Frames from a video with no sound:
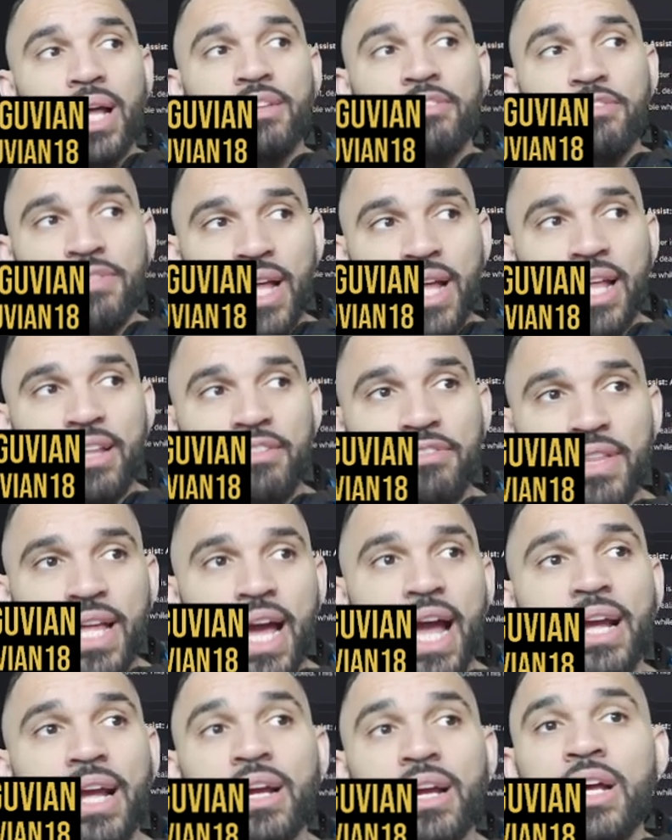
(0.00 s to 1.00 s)
by the fly the
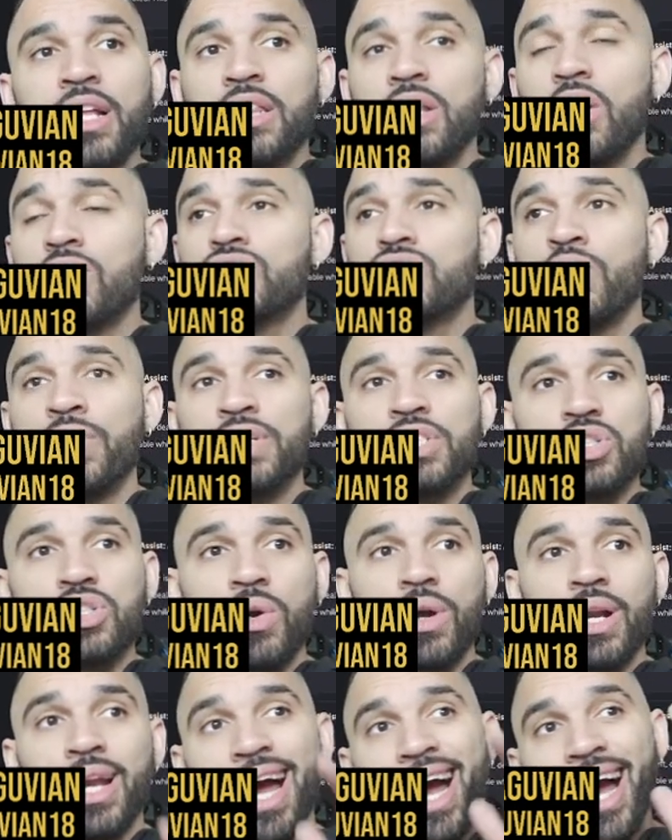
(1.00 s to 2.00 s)
flag. Long story
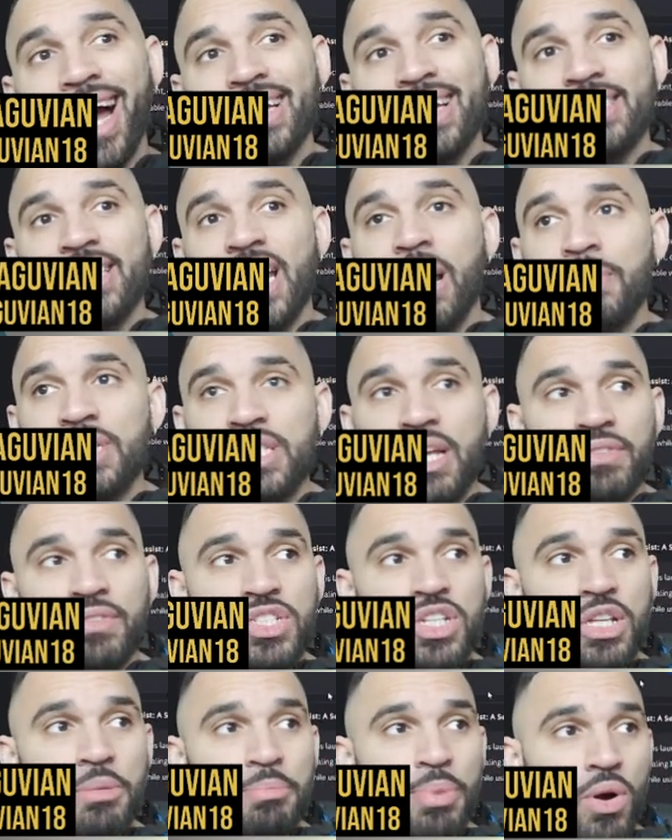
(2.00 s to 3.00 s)
short, ice damage
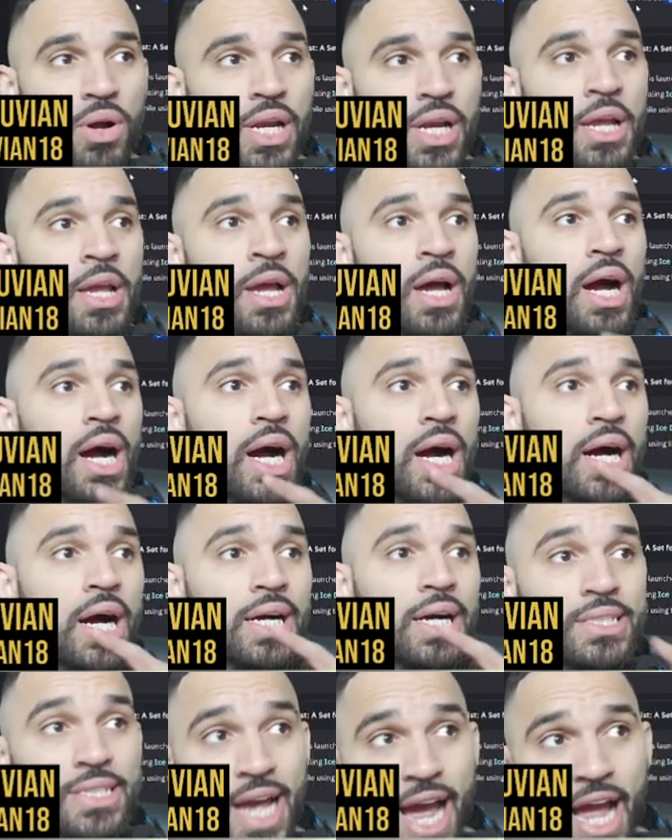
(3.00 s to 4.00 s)
given to the party,
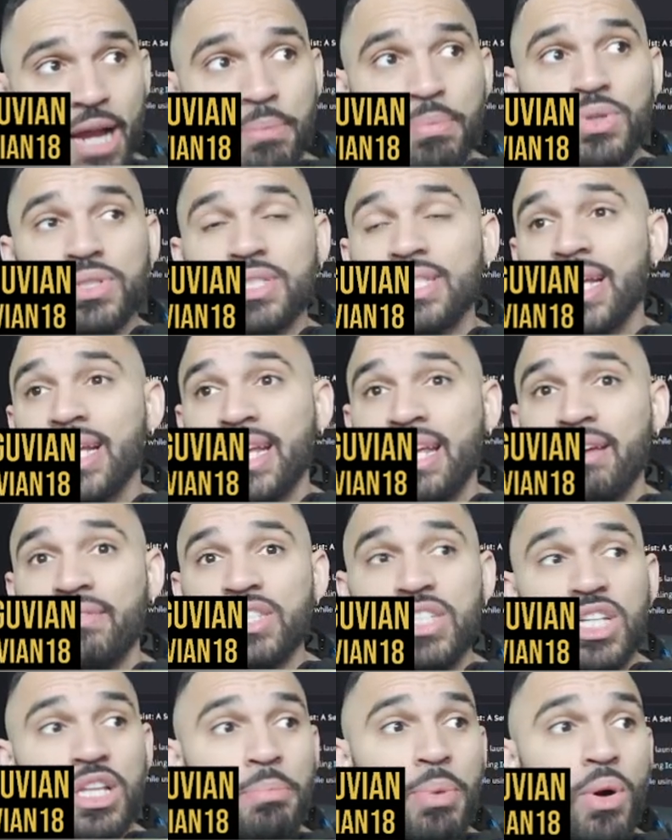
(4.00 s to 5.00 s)
attack percent
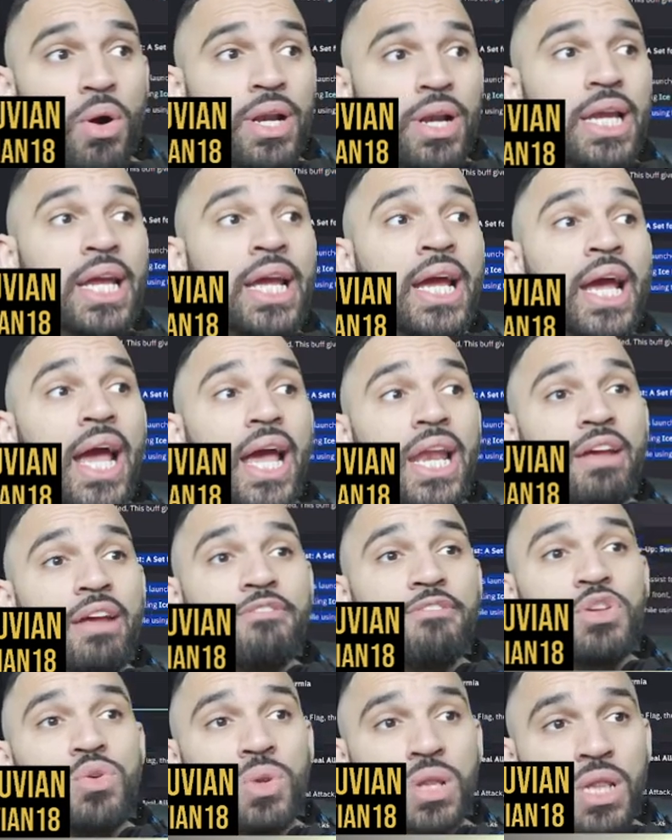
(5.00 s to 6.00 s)
given to the party, and
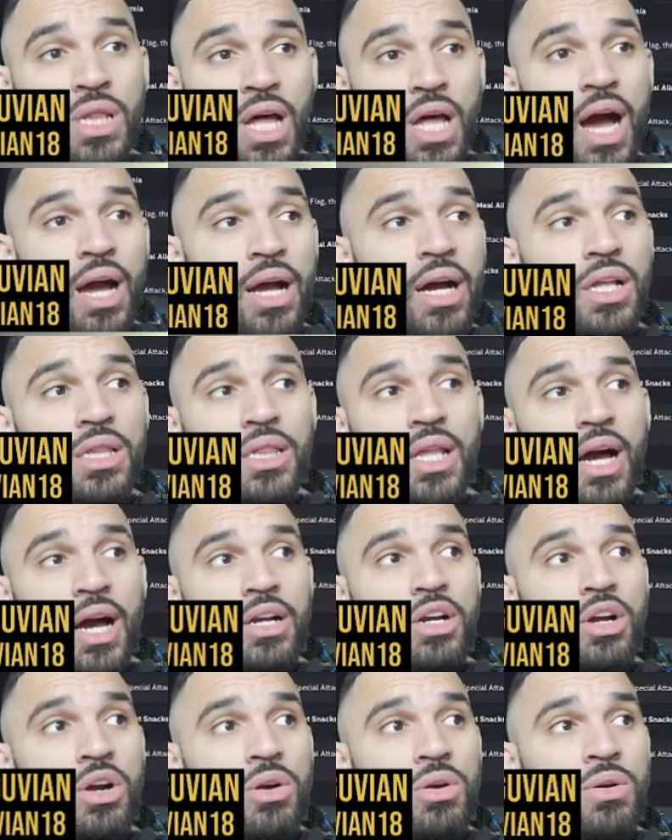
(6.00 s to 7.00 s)
if you
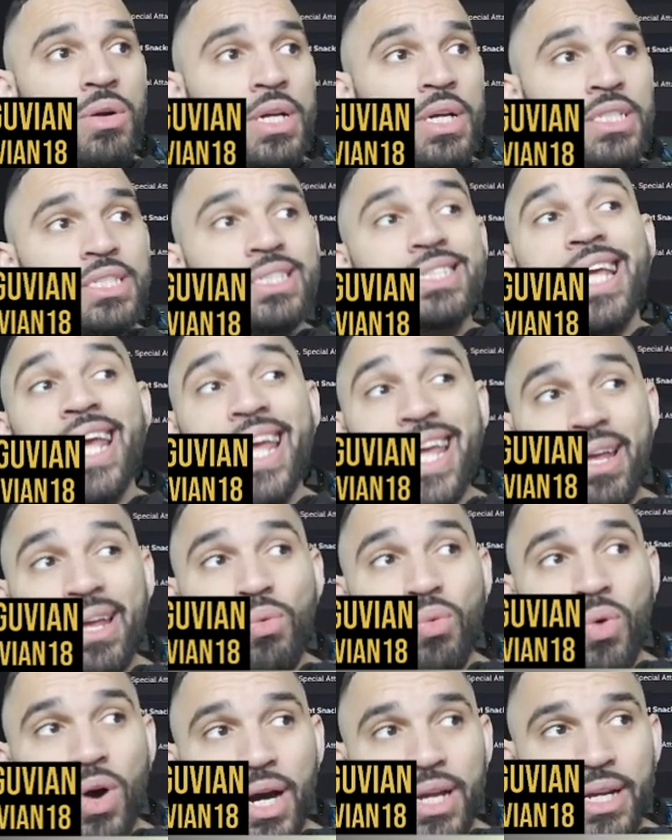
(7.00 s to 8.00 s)
unlock her
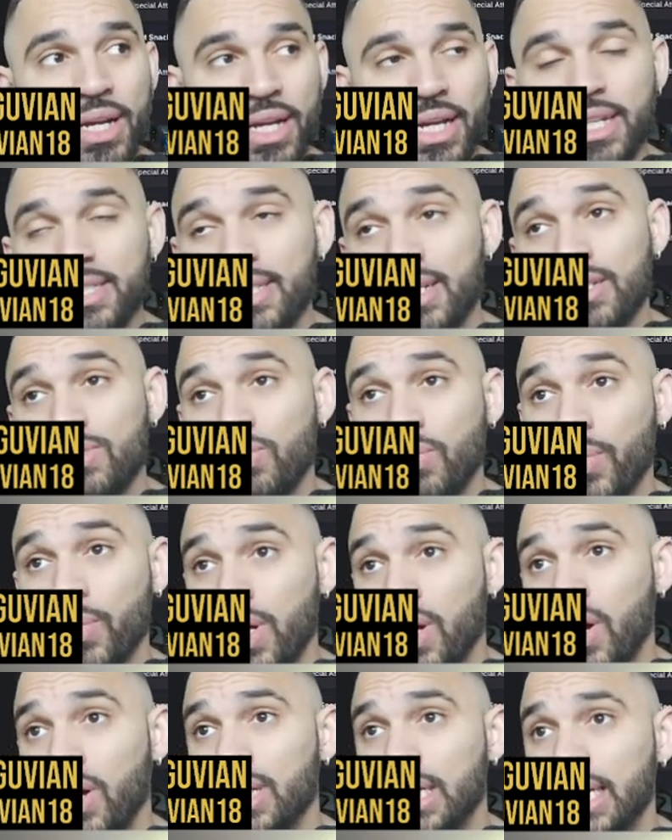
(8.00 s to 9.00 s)
P1, I guess that's what
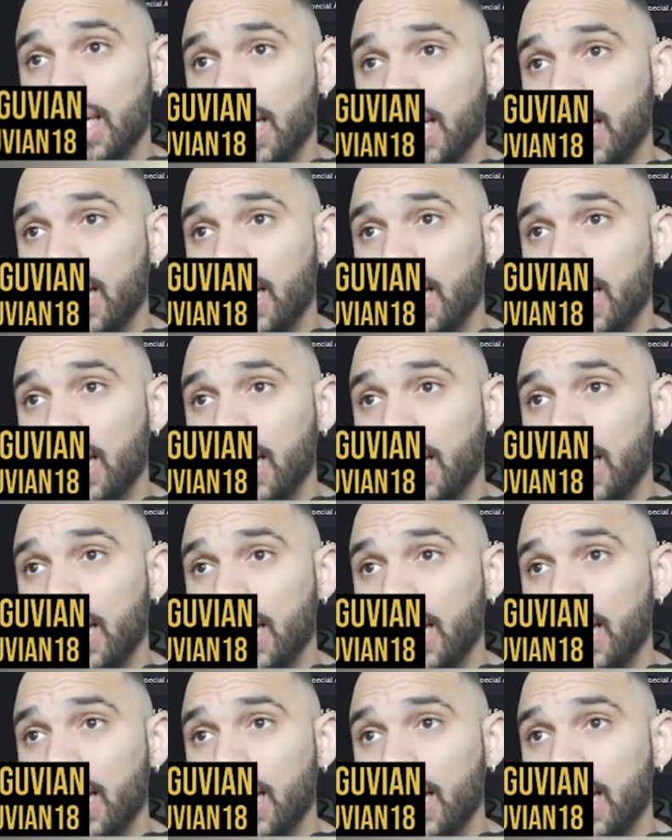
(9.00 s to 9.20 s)
we're calling